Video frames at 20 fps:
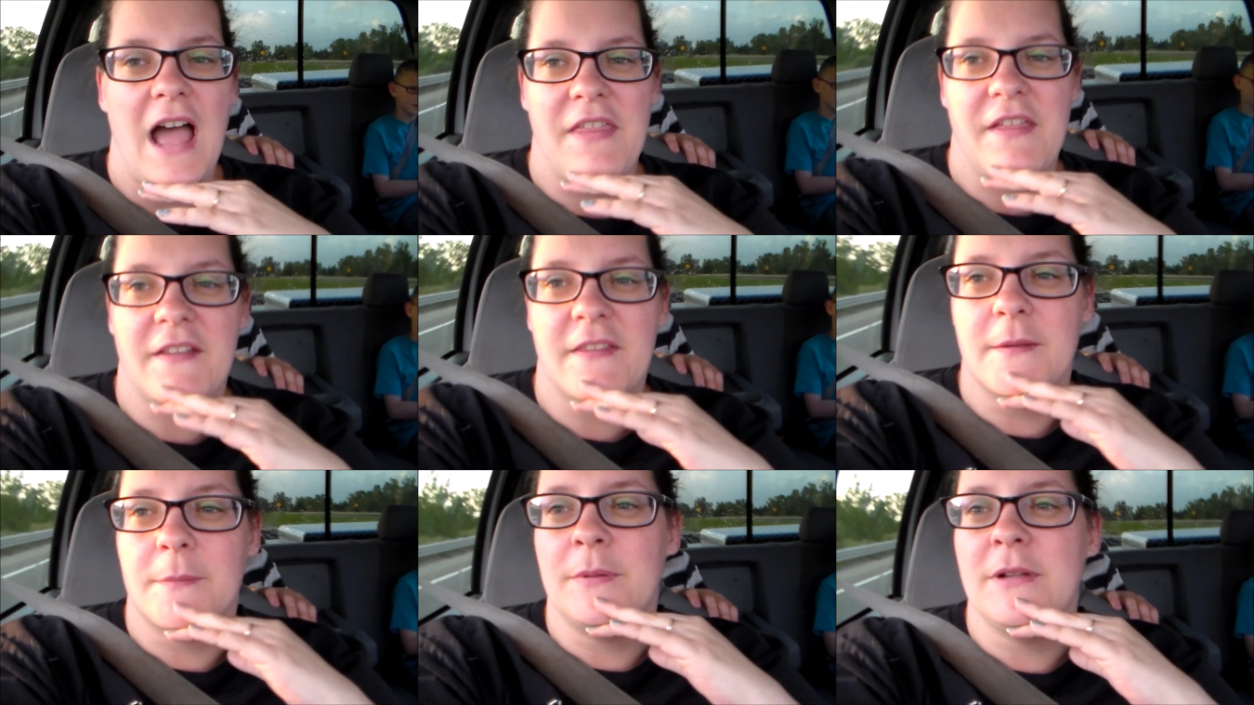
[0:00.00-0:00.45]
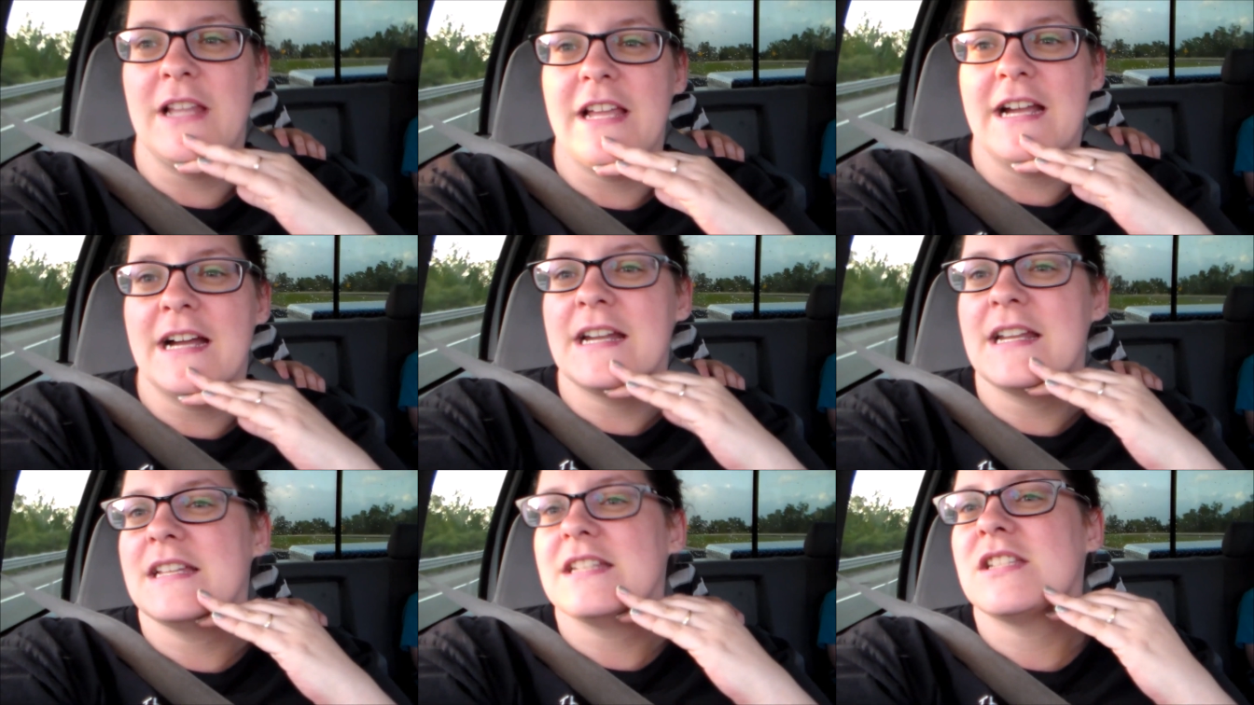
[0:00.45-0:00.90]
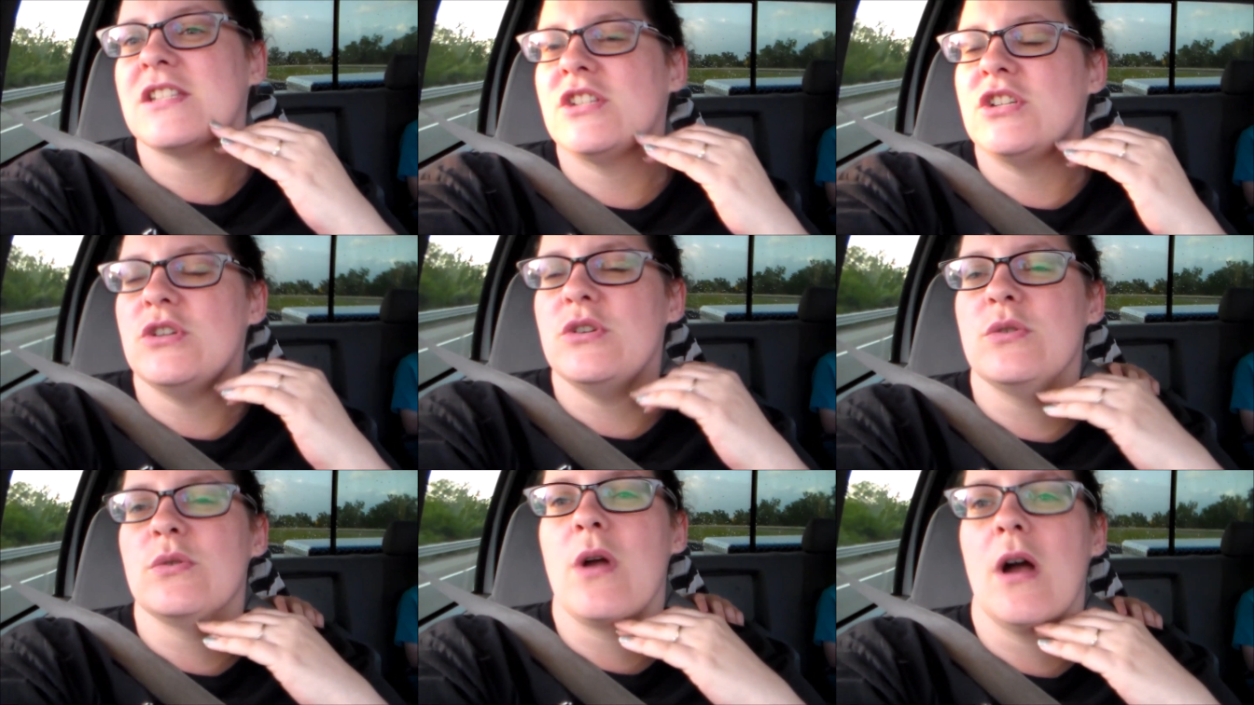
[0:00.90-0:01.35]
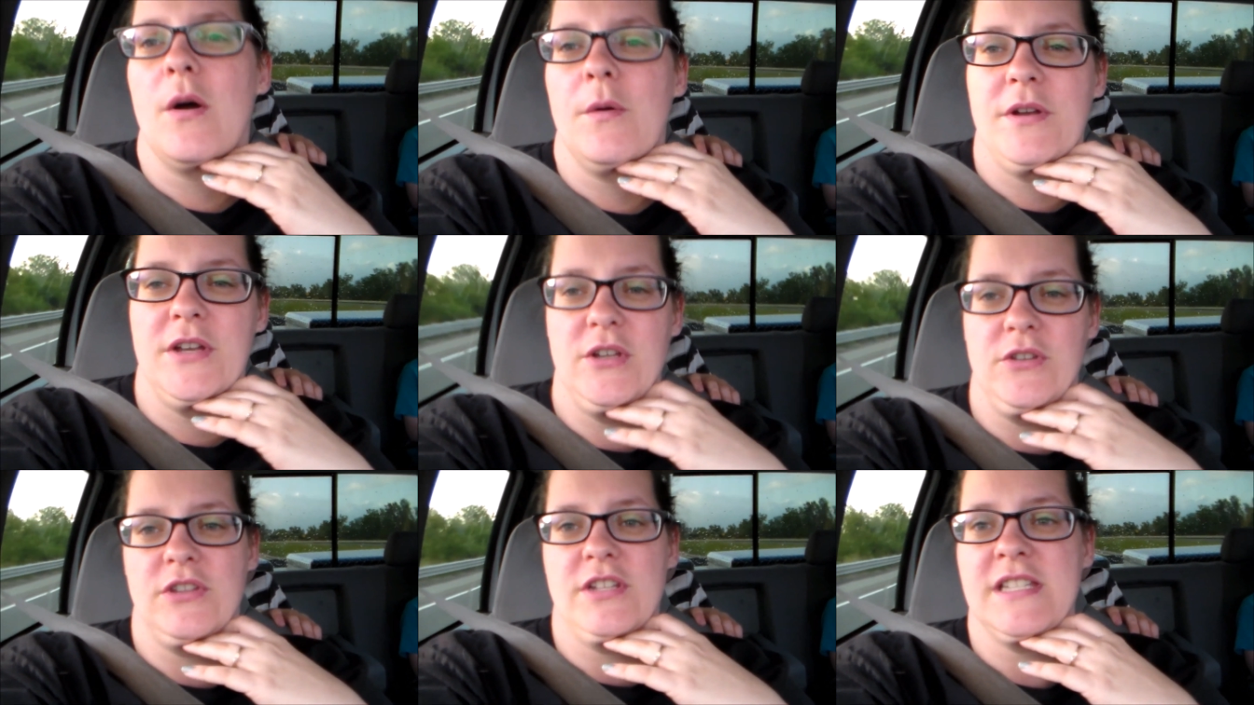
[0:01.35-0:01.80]
I think the plan is to
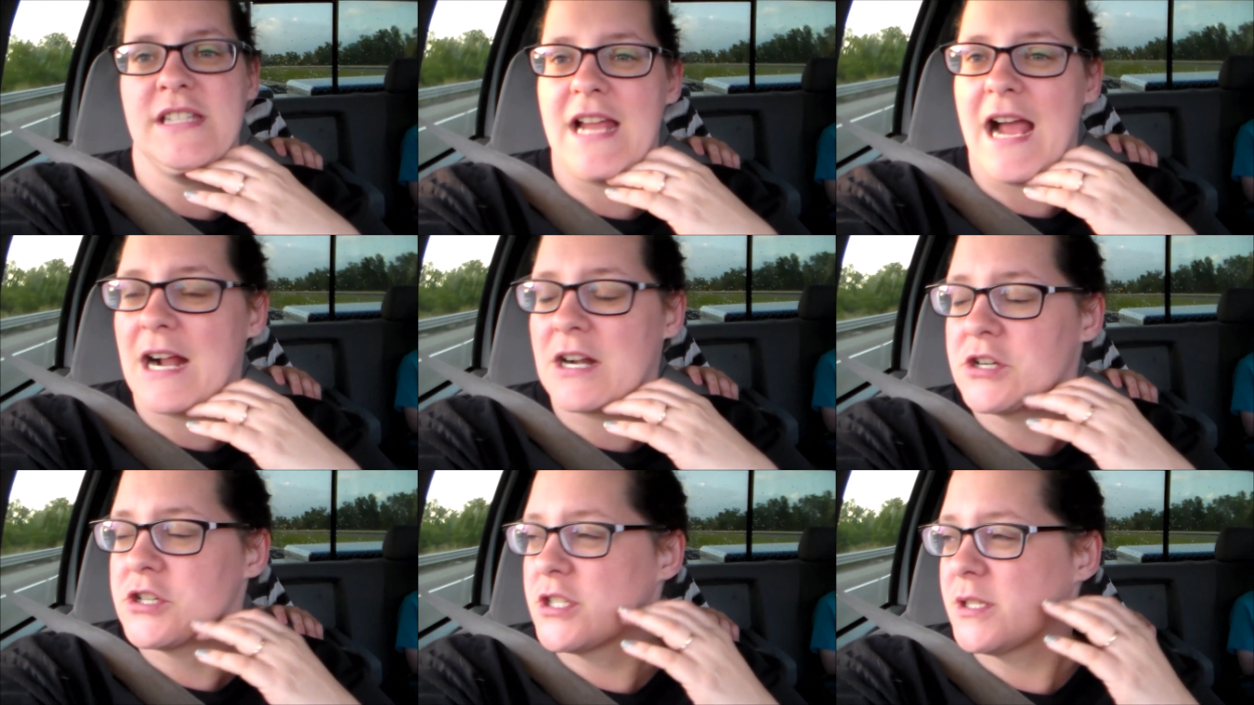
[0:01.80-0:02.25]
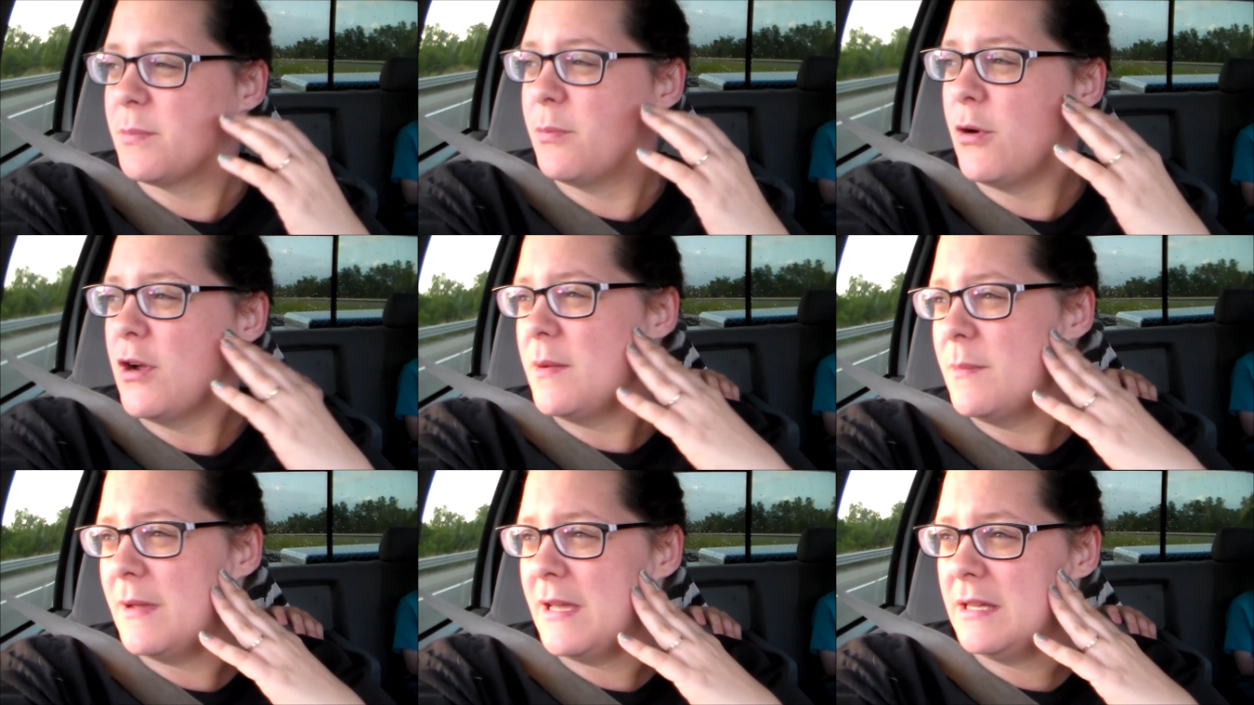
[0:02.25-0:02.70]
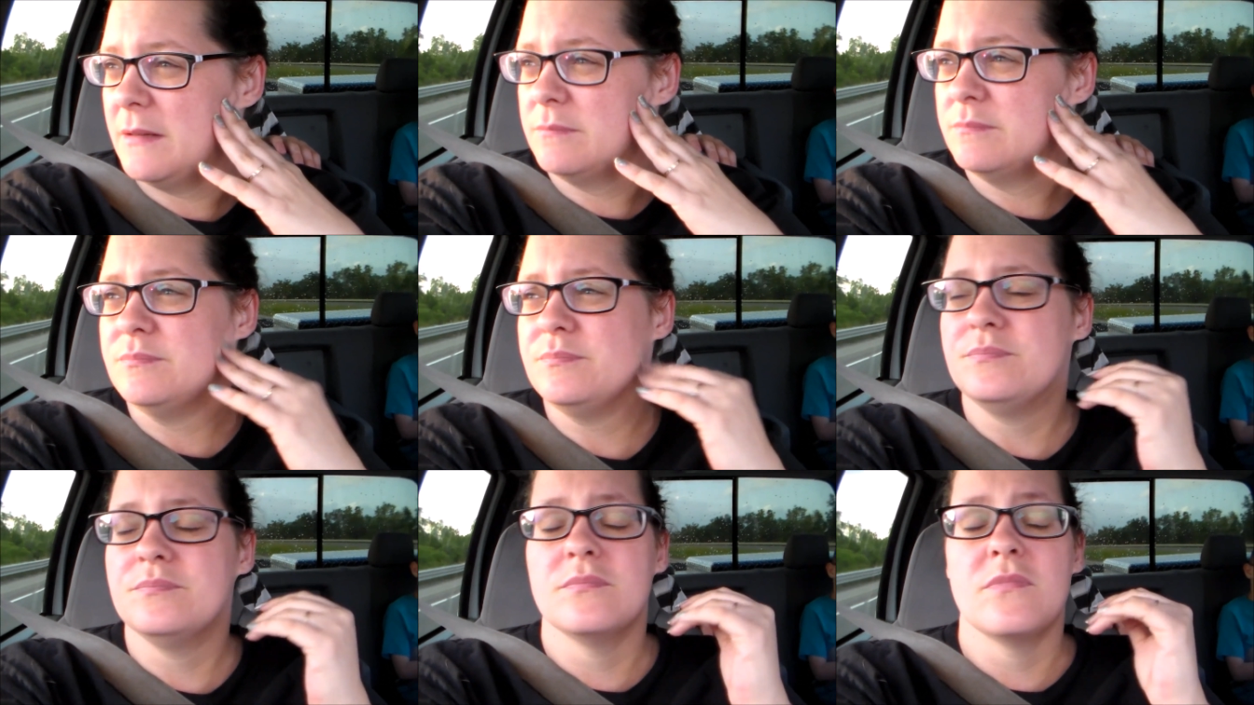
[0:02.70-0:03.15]
go and do this doctor's appointment,